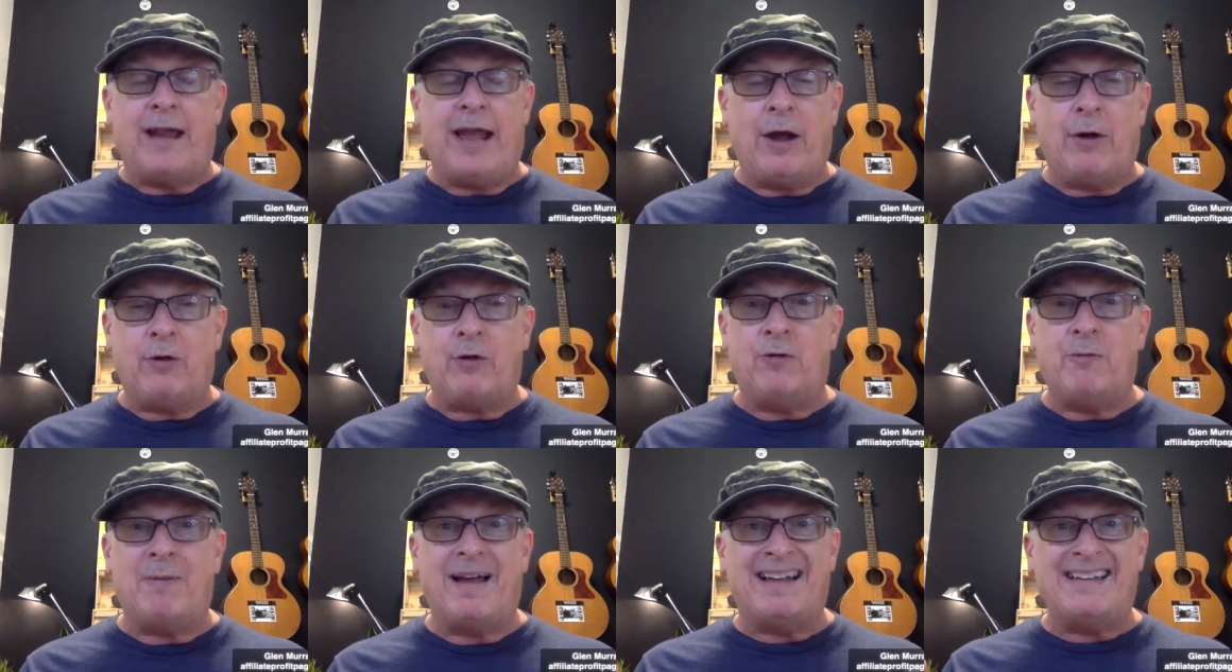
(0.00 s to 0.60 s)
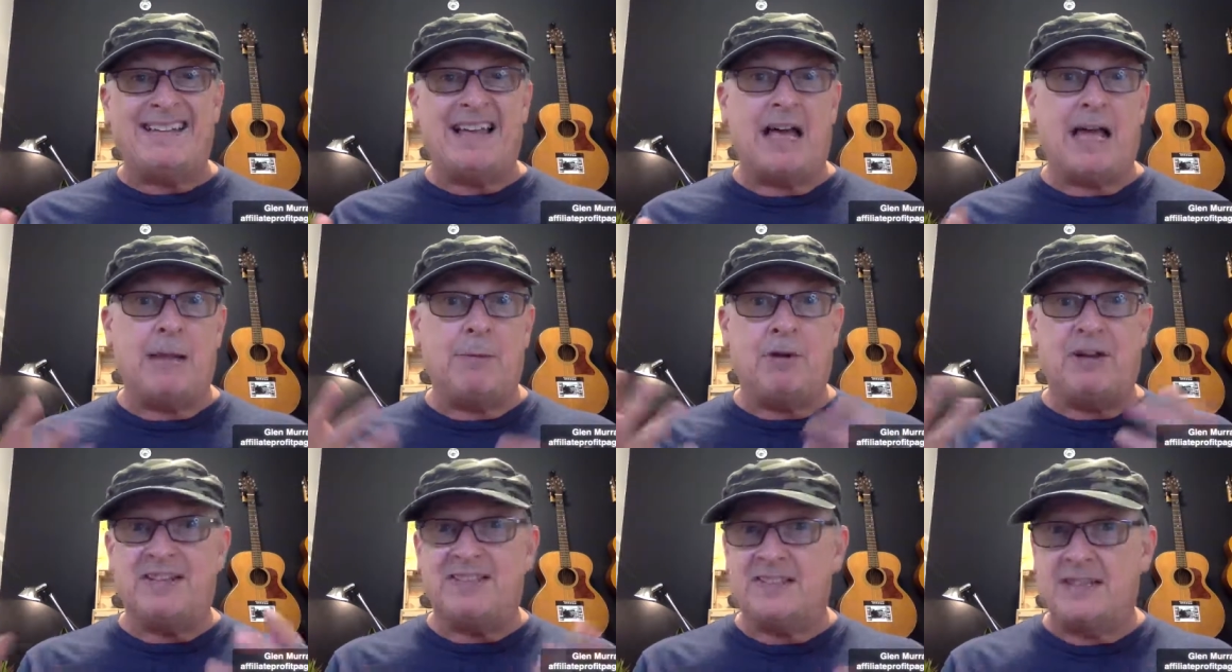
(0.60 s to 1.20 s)
an hour of my
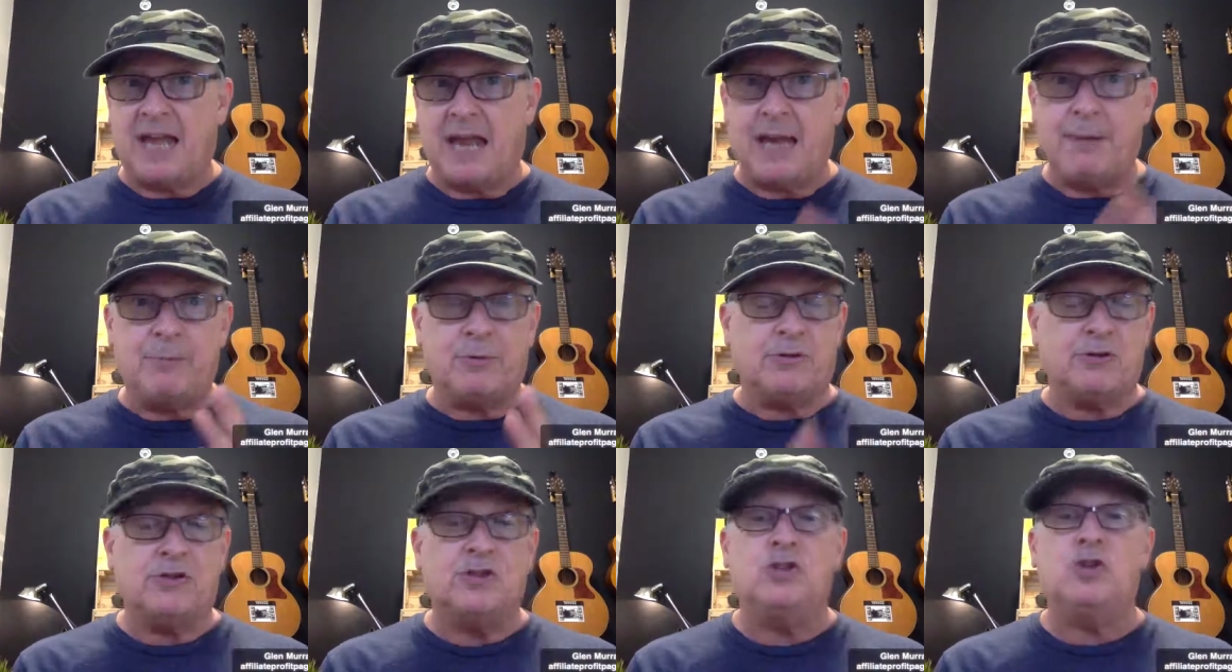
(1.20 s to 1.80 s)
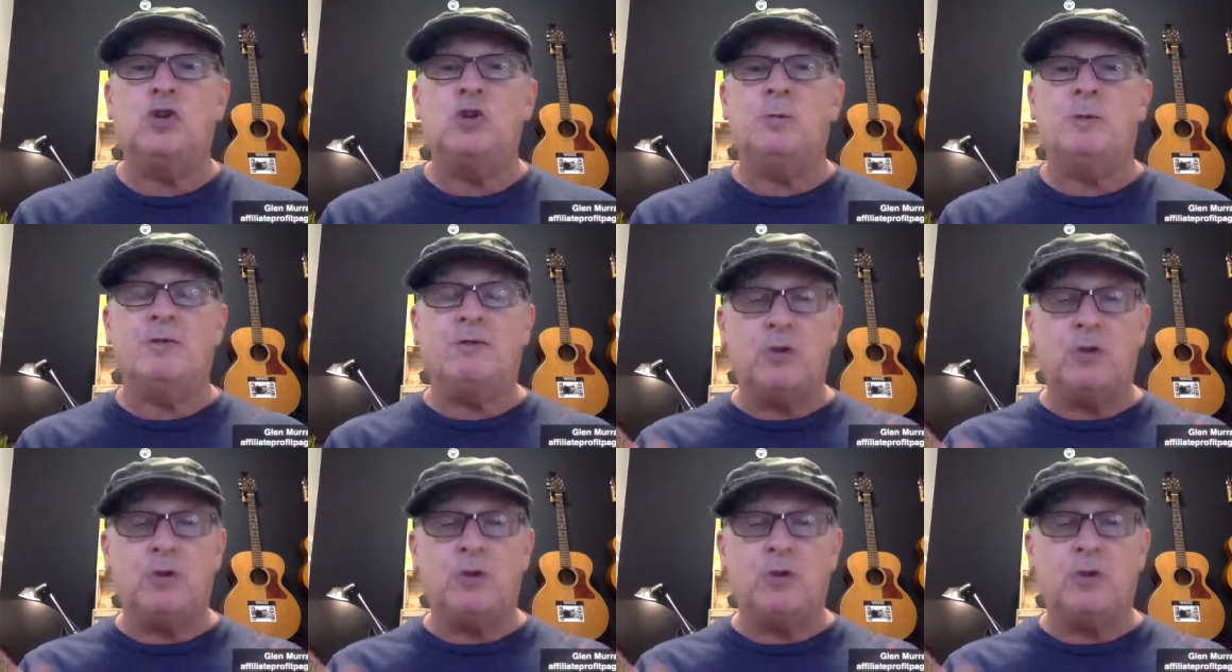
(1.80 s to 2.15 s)
time on Skype or Zoom